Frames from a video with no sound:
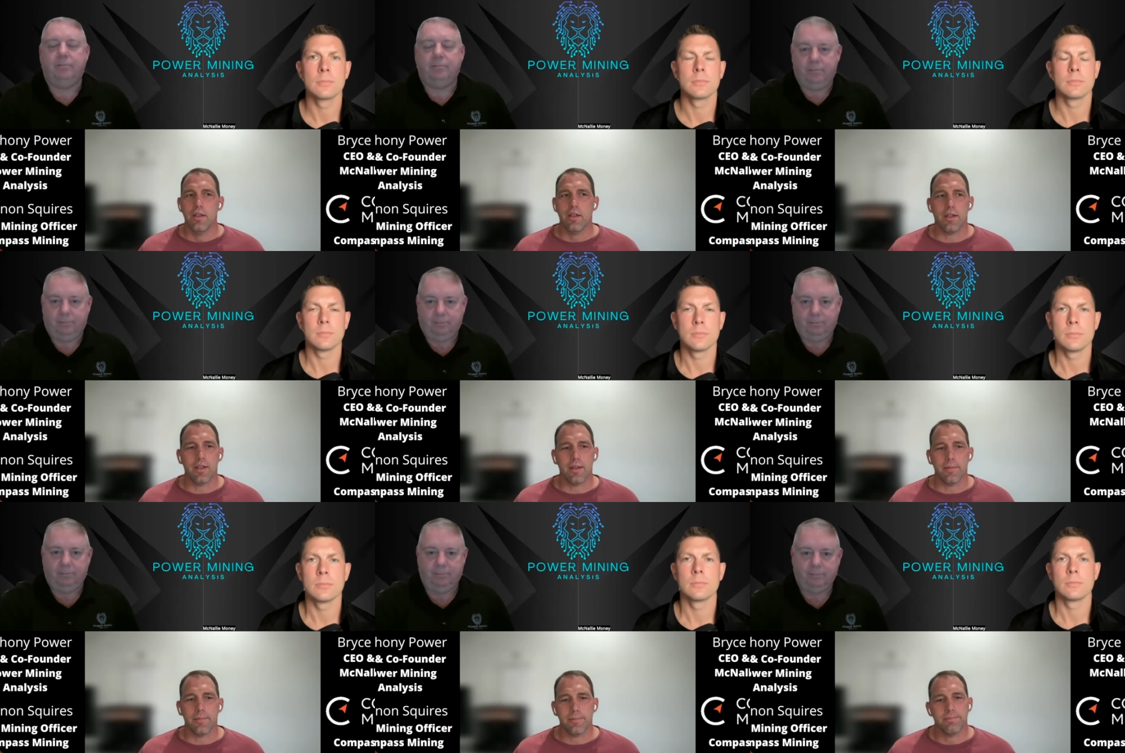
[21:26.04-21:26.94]

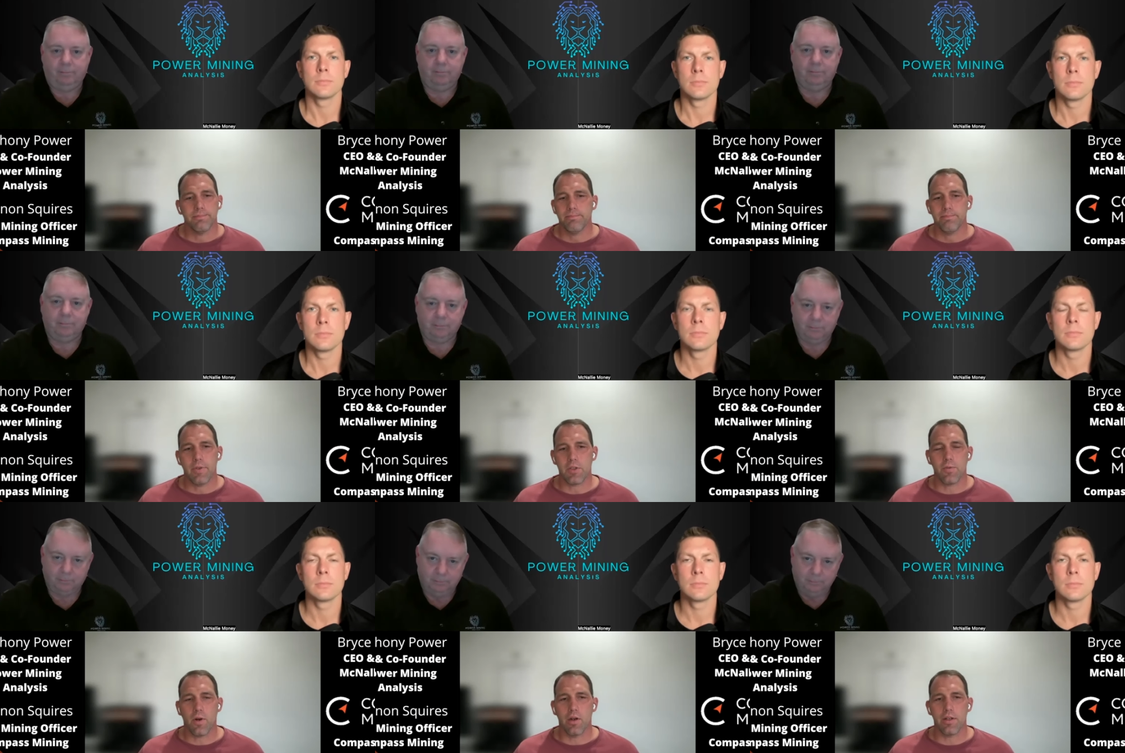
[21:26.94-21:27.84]
Speaker 1: Um, as
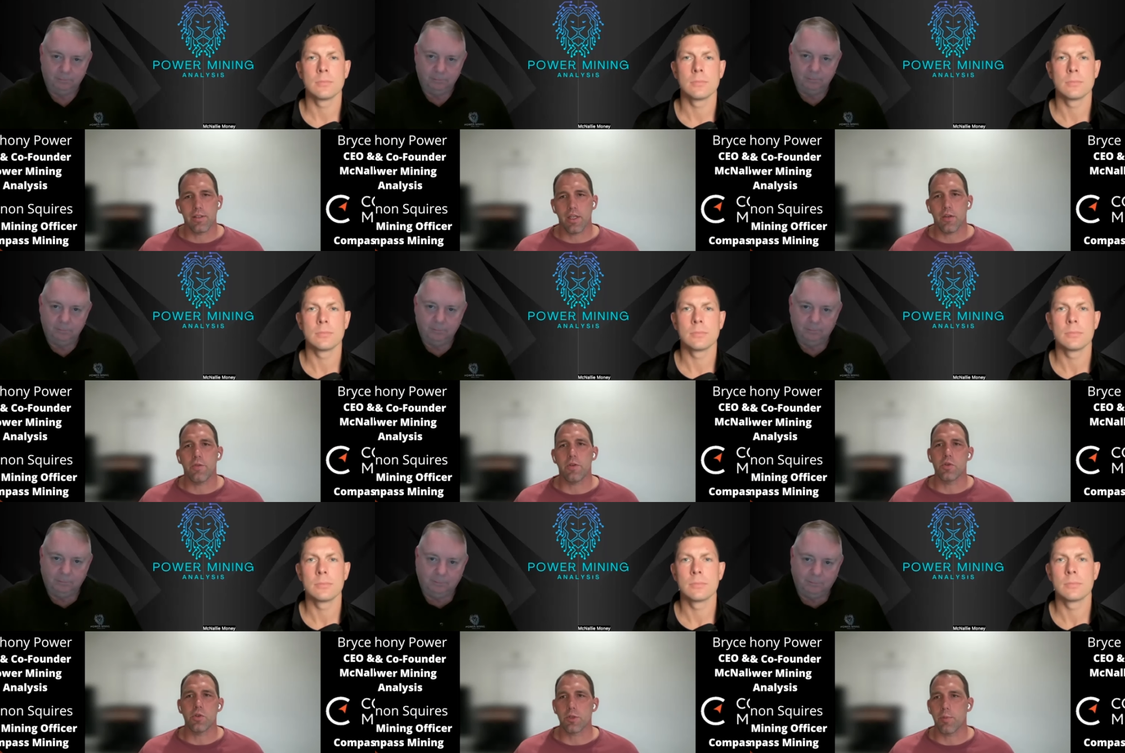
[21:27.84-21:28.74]
far as like
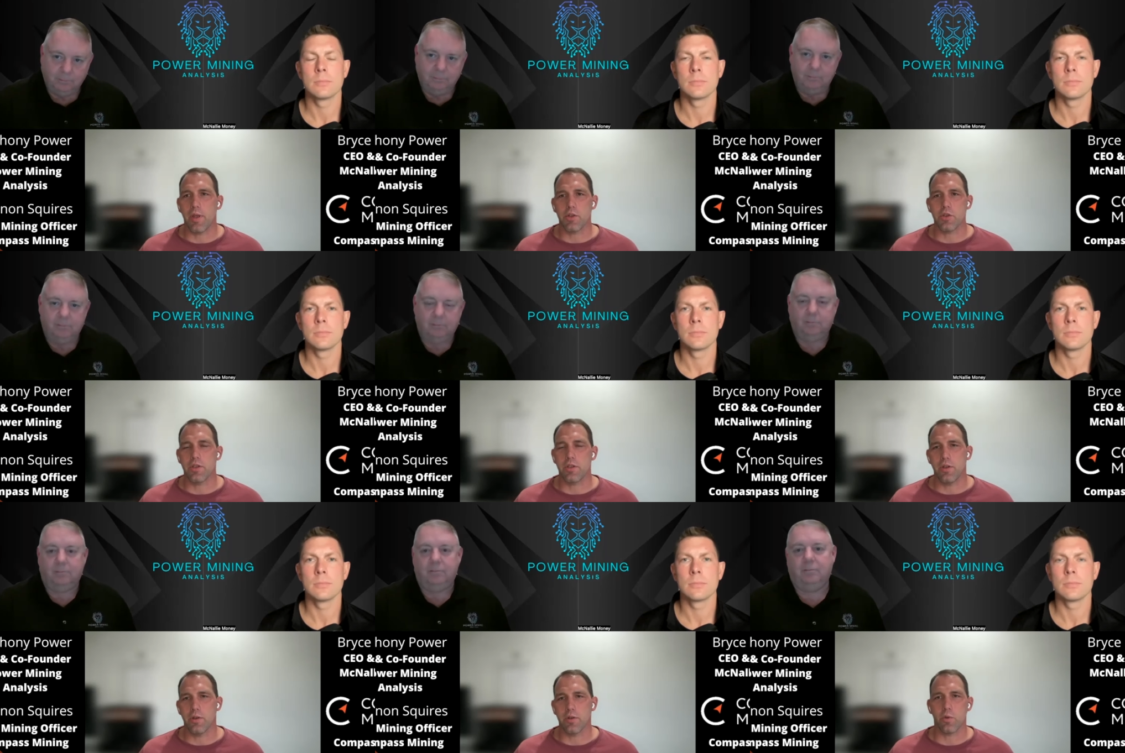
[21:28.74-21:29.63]
future expansion, you
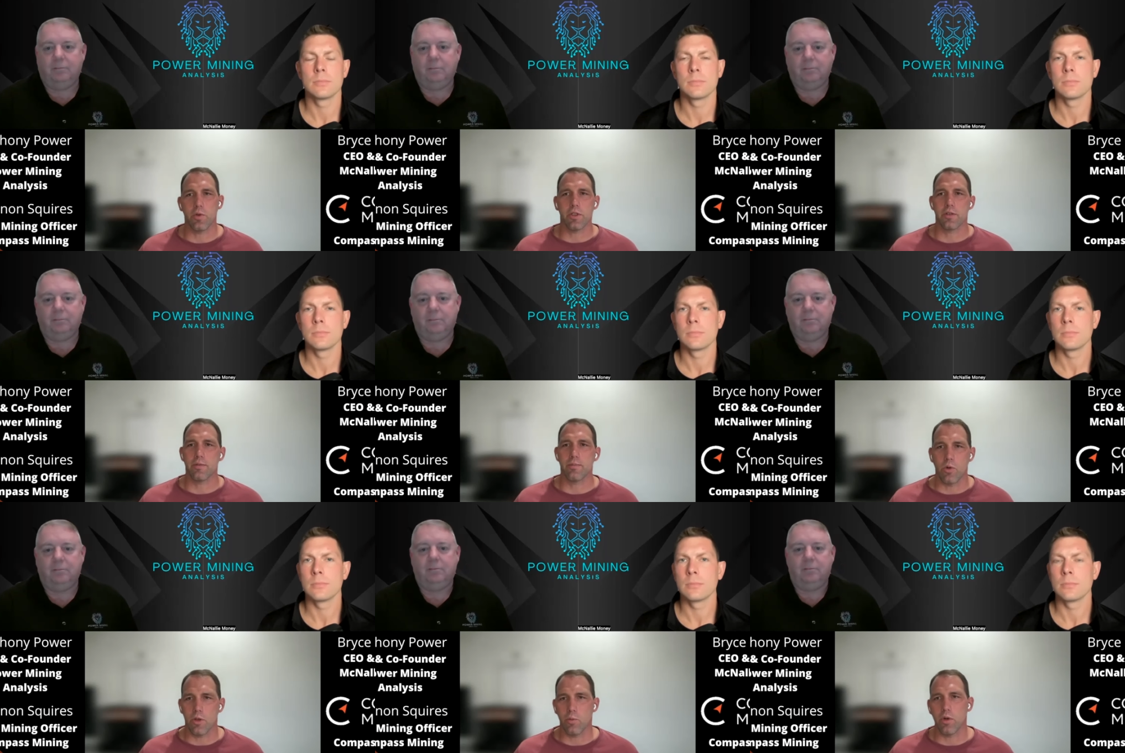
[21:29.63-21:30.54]
know, there's always more
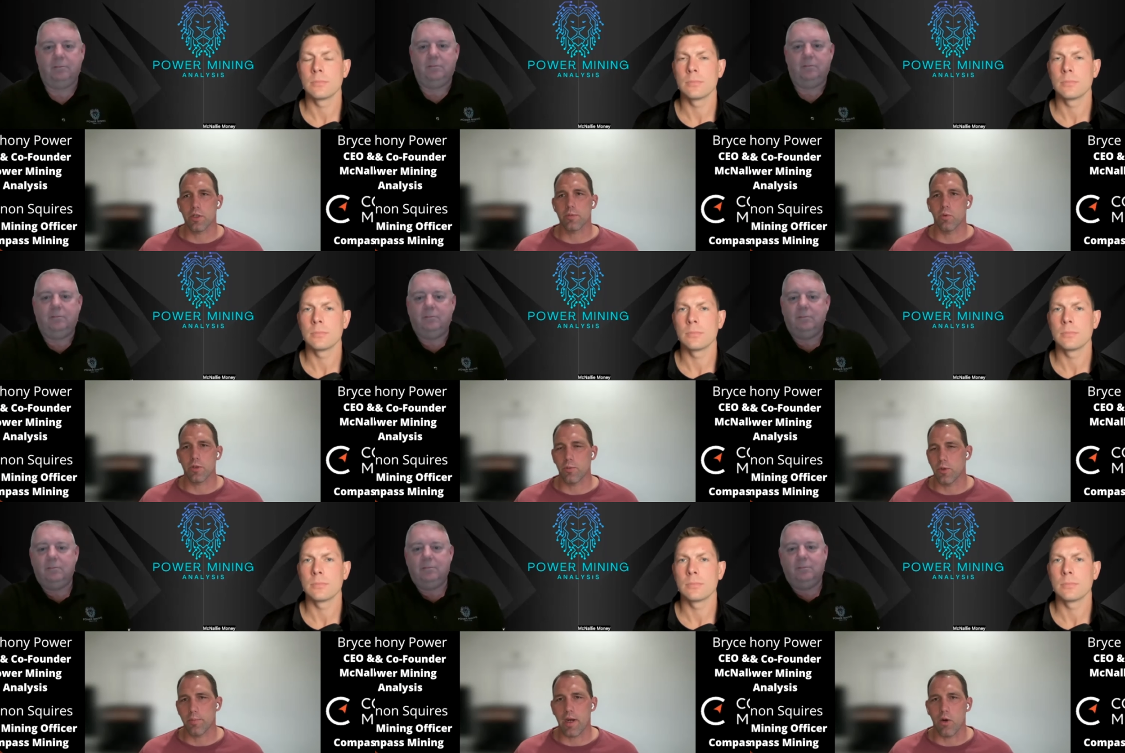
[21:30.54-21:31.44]
in the works, more is more
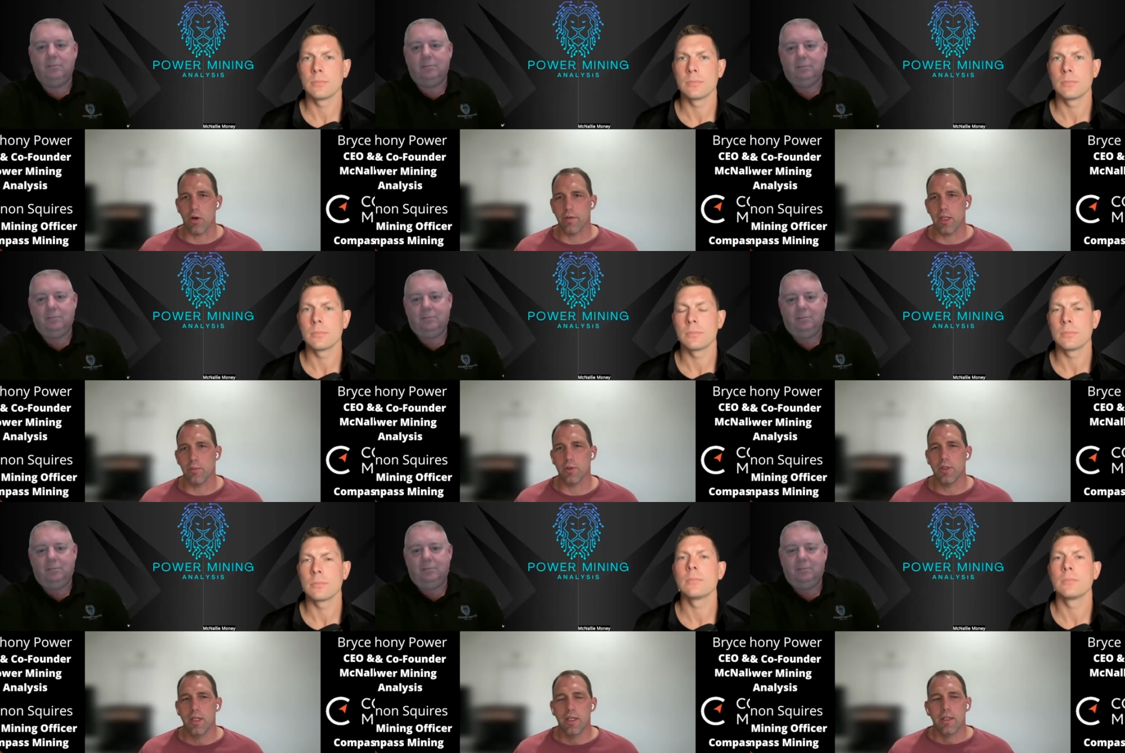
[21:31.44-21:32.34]
is power available.
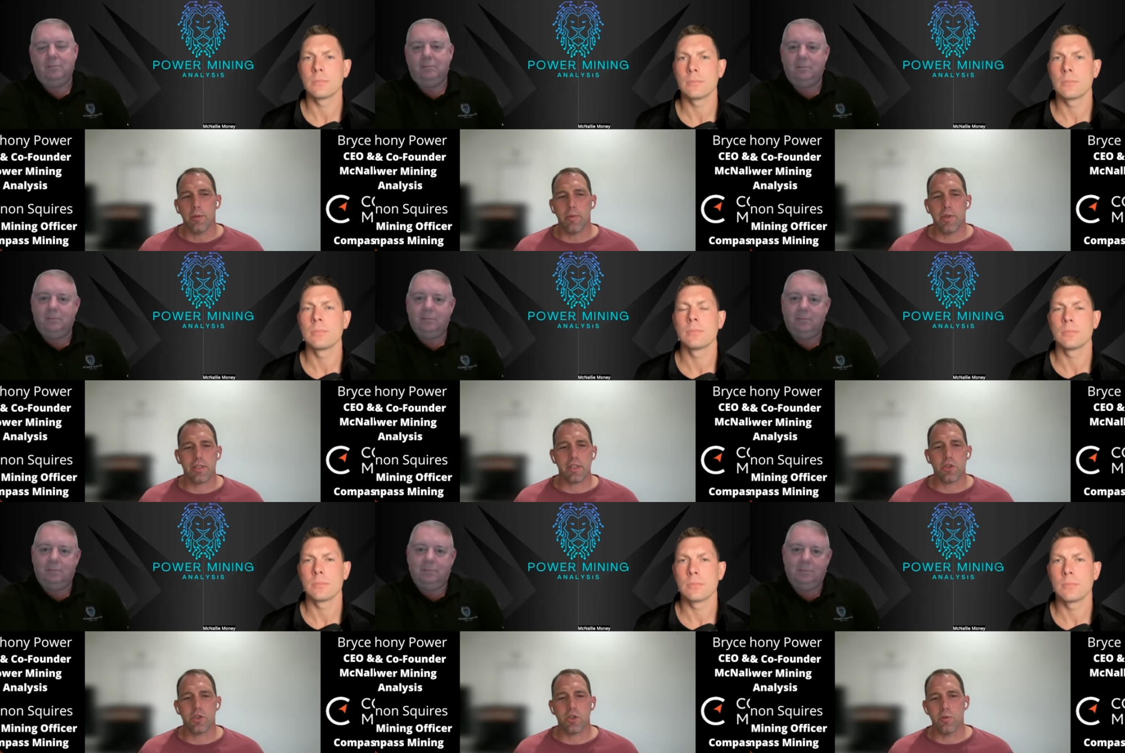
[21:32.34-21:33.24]
The biggest
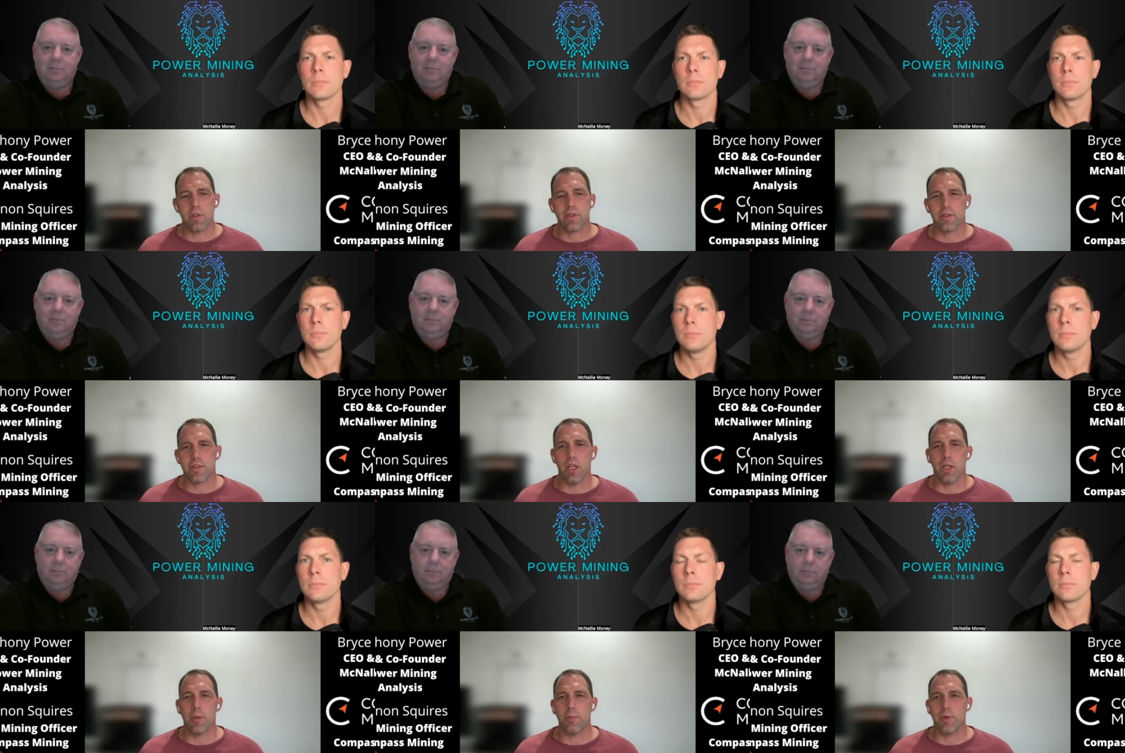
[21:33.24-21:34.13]
issue with telling
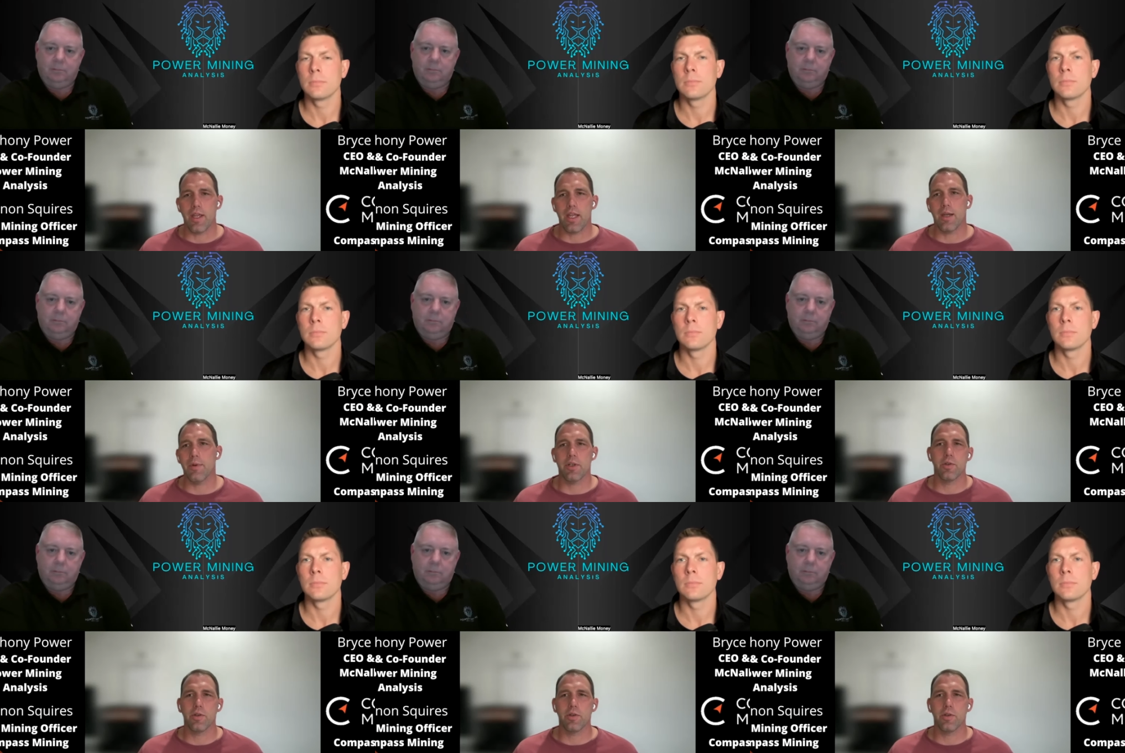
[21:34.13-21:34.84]
people, hey, I'm going to do